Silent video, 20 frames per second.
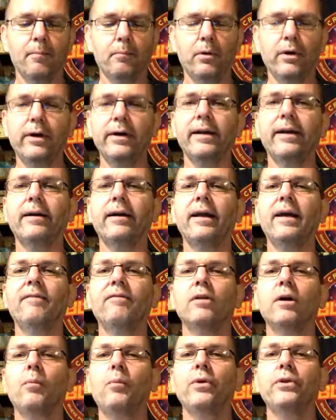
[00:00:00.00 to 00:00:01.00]
put it in an
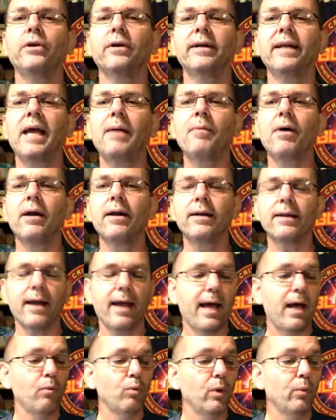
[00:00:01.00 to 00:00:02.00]
envelope with your name on it,
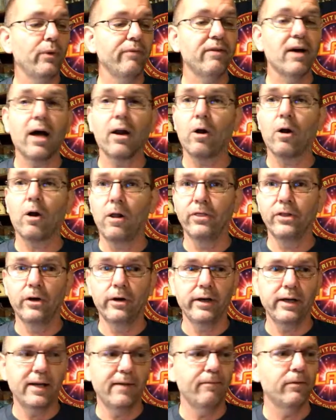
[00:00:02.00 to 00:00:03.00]
and when we've got all
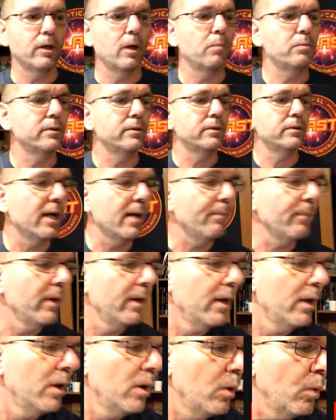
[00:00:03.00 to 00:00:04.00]
30 envelopes done up,
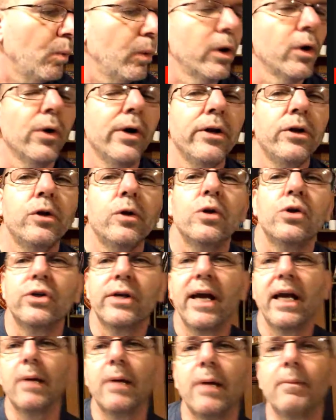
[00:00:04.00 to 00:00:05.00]
we're going to
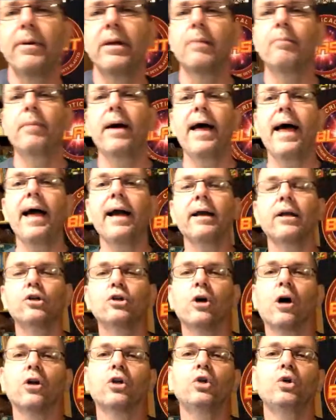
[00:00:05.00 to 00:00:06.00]
shake them up in a bag and
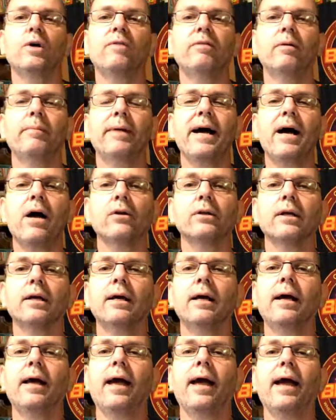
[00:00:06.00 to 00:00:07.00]
draw 2 of them out,
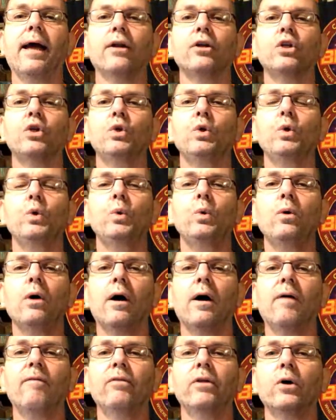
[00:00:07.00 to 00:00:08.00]
and 2
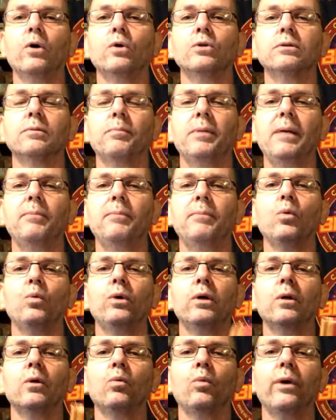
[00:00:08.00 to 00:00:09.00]
of those people
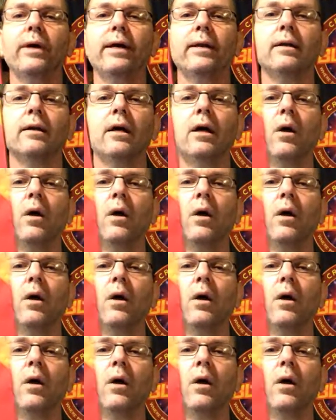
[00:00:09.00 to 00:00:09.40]
will win